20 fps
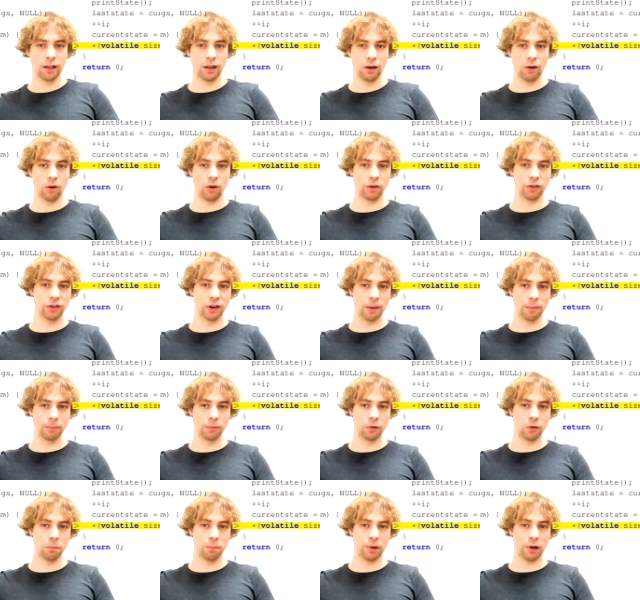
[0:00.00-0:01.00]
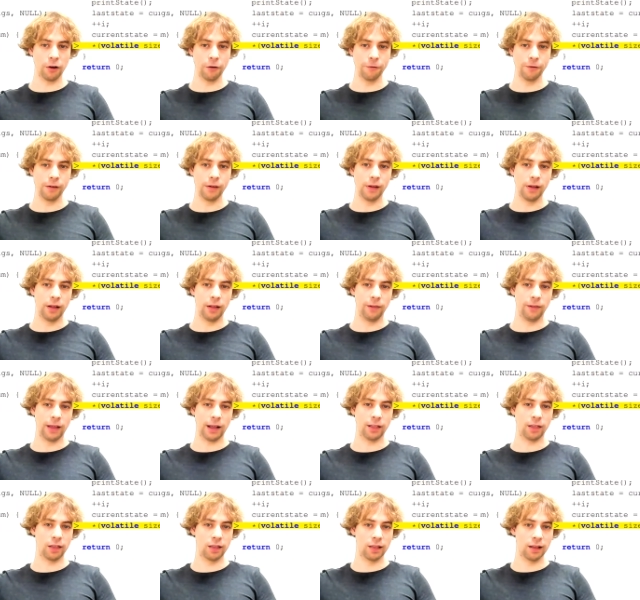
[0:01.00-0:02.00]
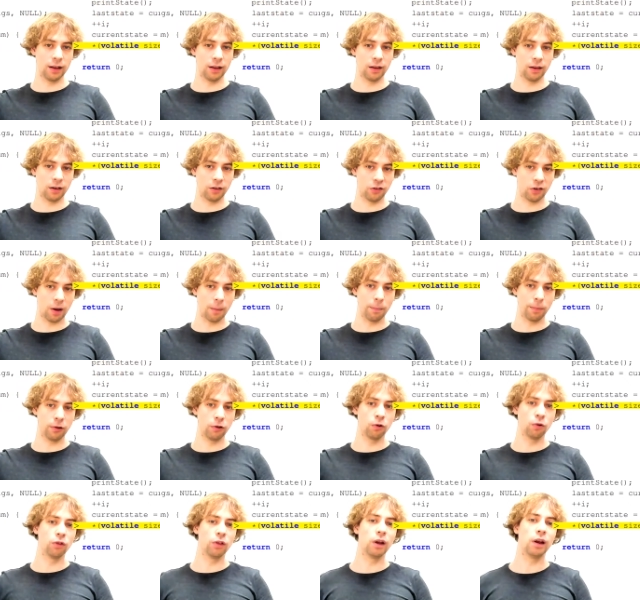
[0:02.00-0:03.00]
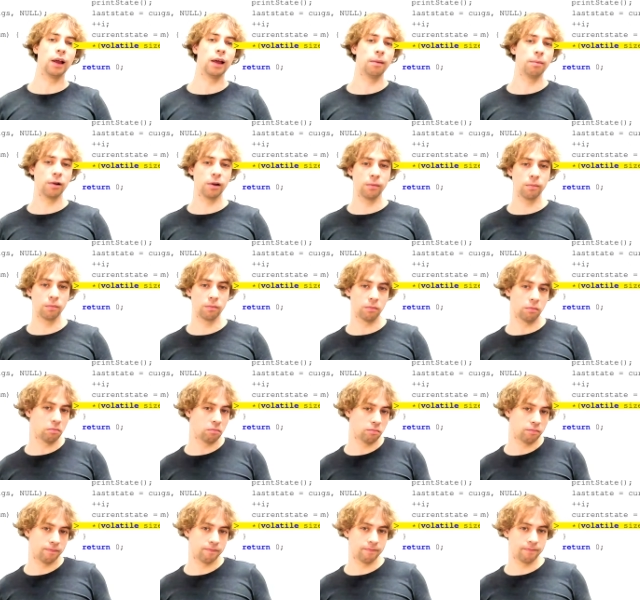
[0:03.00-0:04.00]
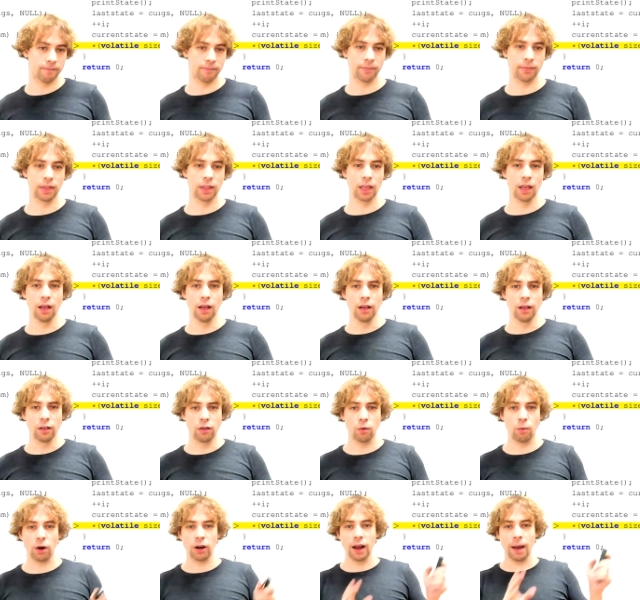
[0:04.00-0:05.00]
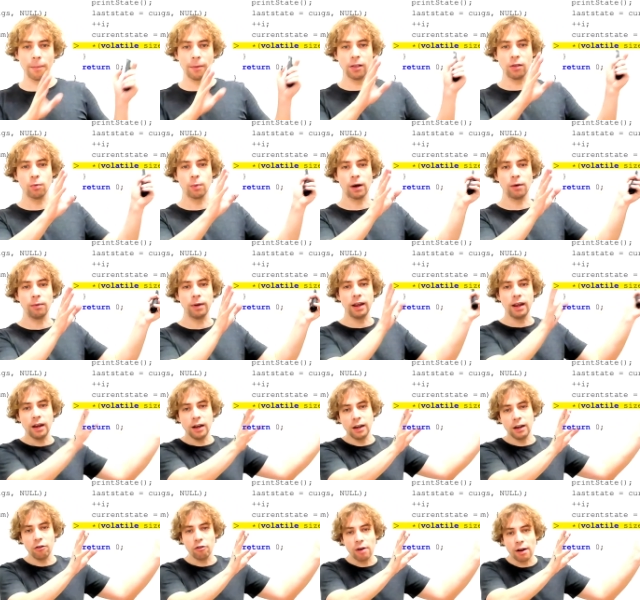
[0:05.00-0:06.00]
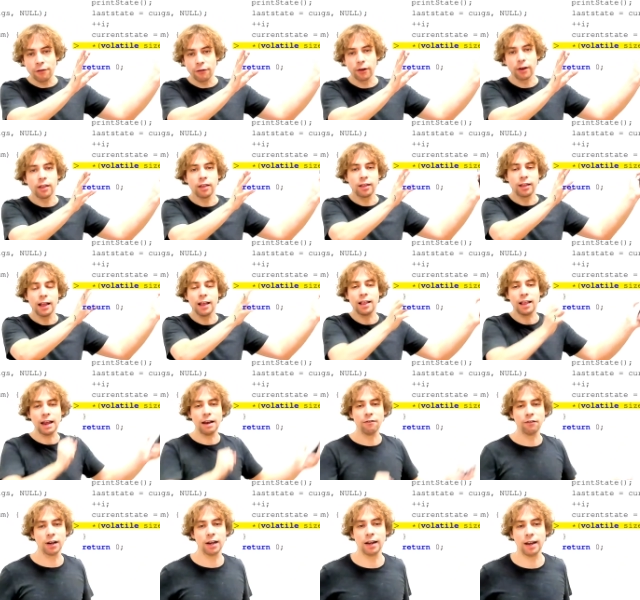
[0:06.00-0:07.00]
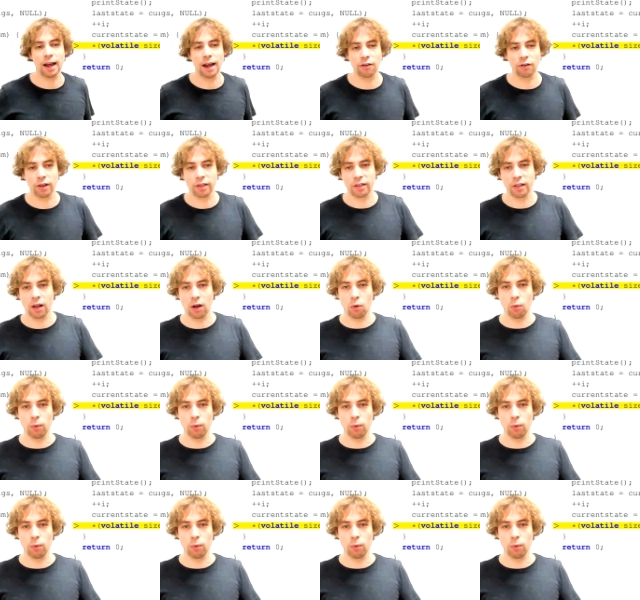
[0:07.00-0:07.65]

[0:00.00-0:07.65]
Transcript: Long jump to buff, that's the jump to the label. So what happens when we dereference this invalid address now?